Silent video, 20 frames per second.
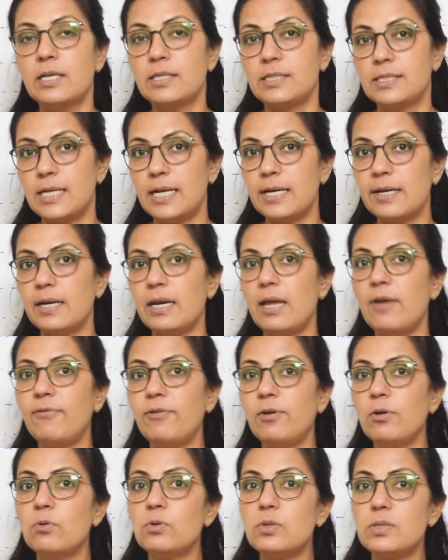Children, if
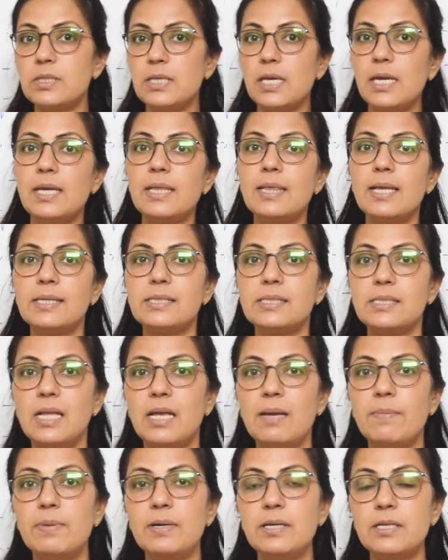you see the
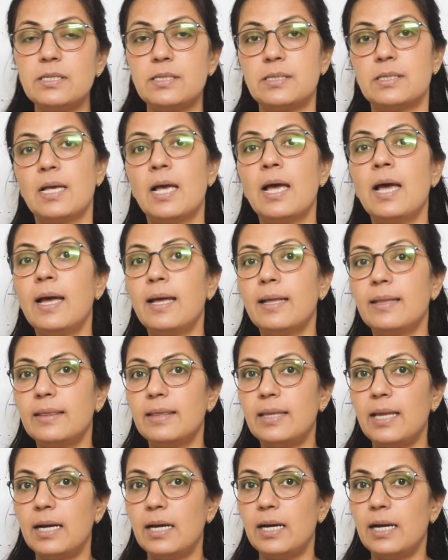syllabus,
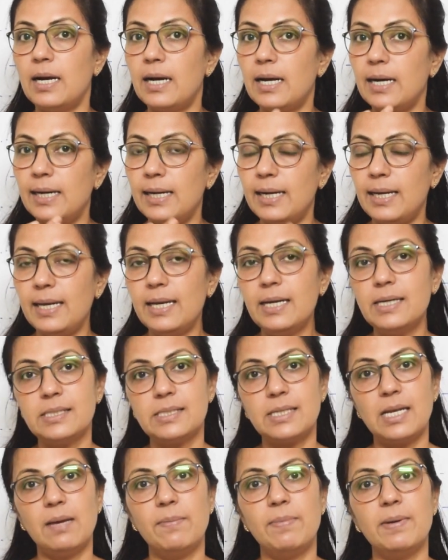the earlier
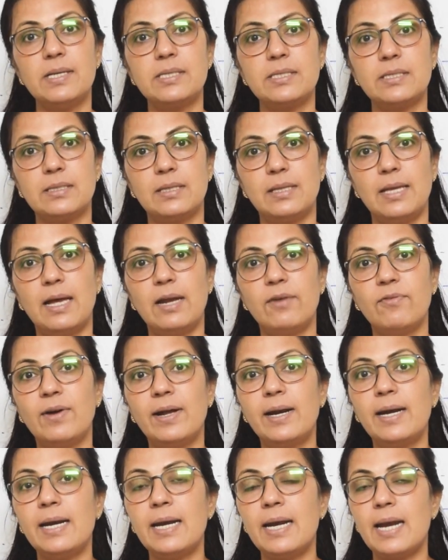syllabus, there
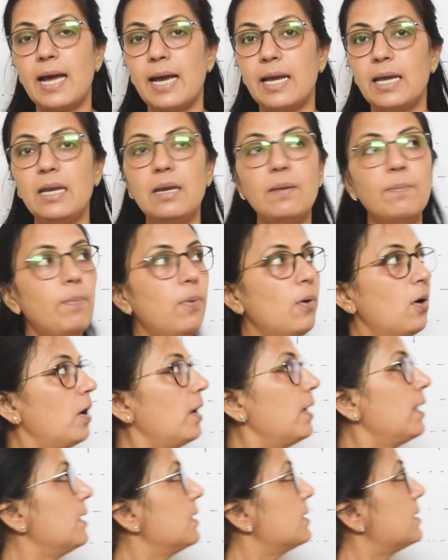were 9
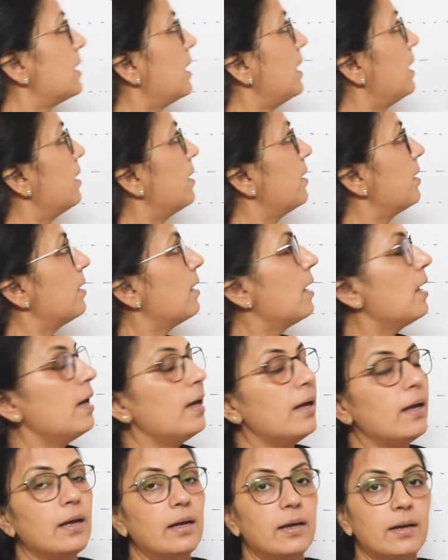points in
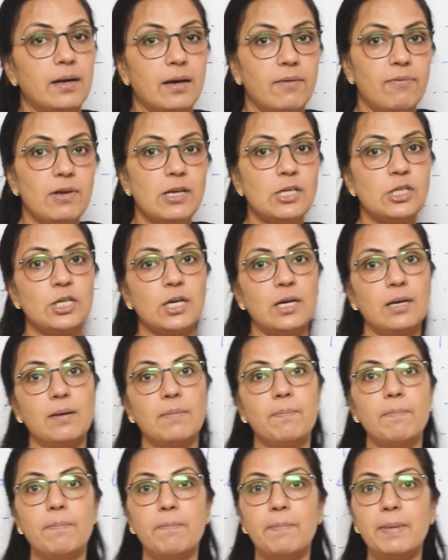revision.
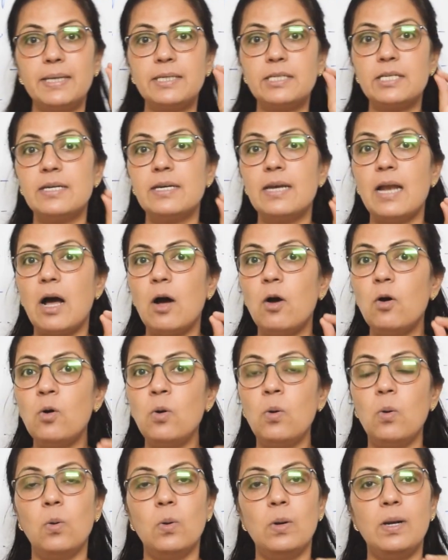But
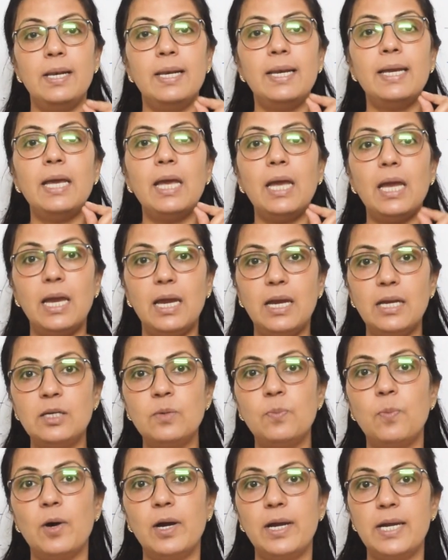now only 8
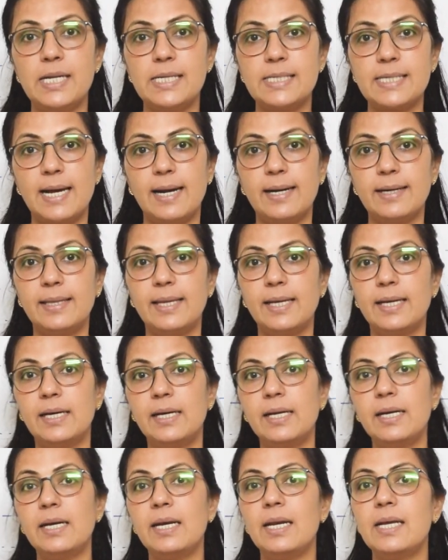points are
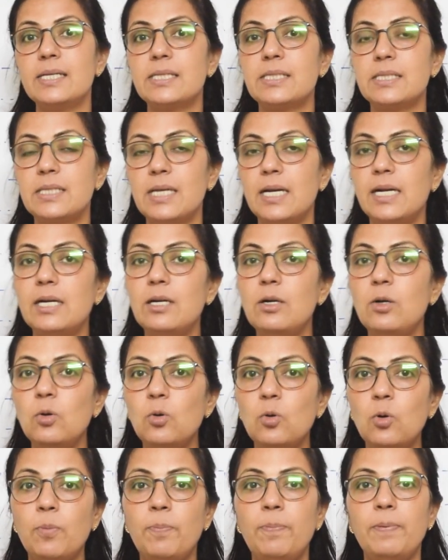there. Nested
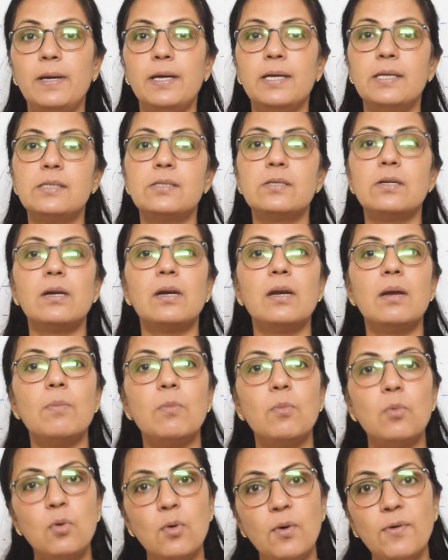loop is
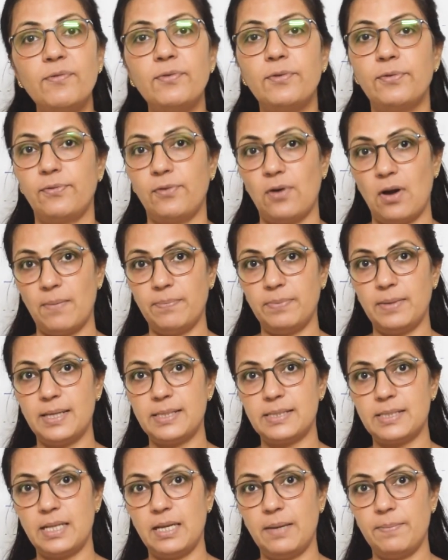removed from the
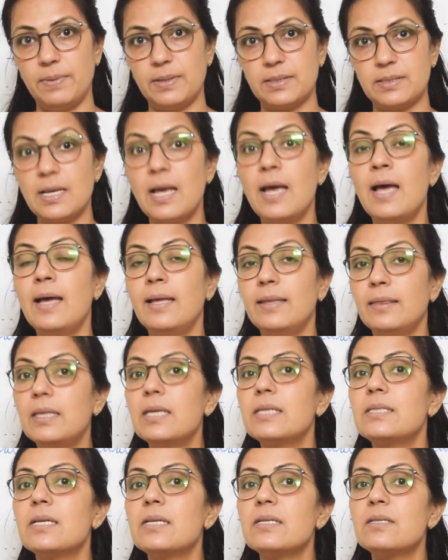syllabus.
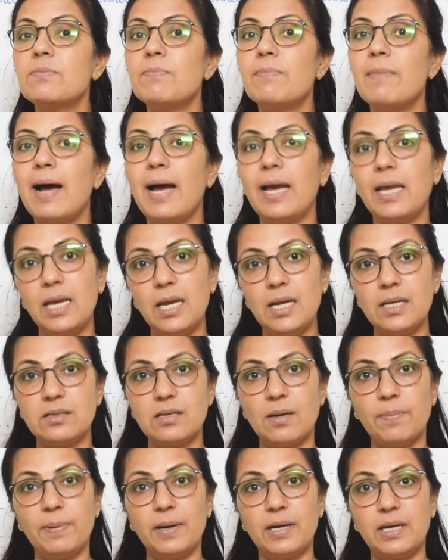This is my
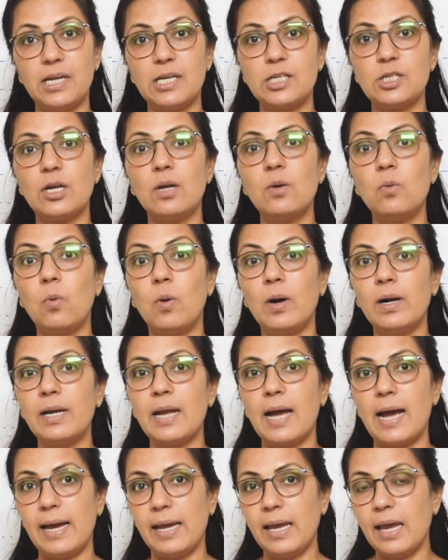interpretation. What
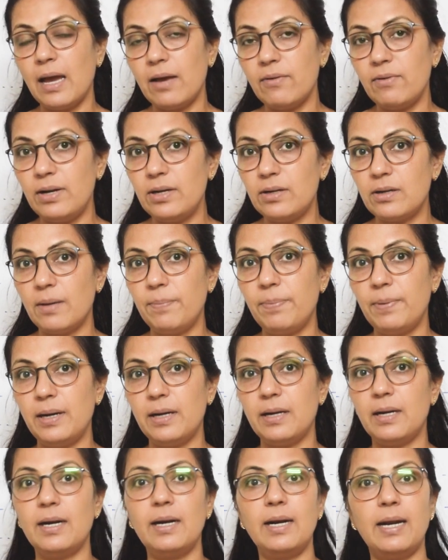I have
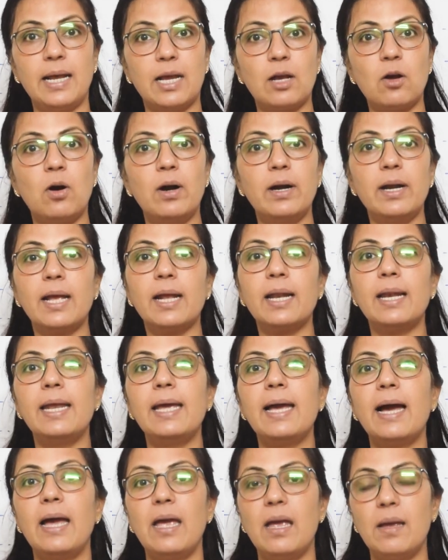interpreted
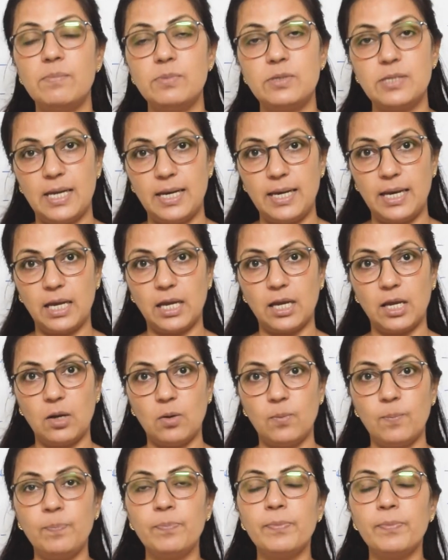accordingly, I am telling you.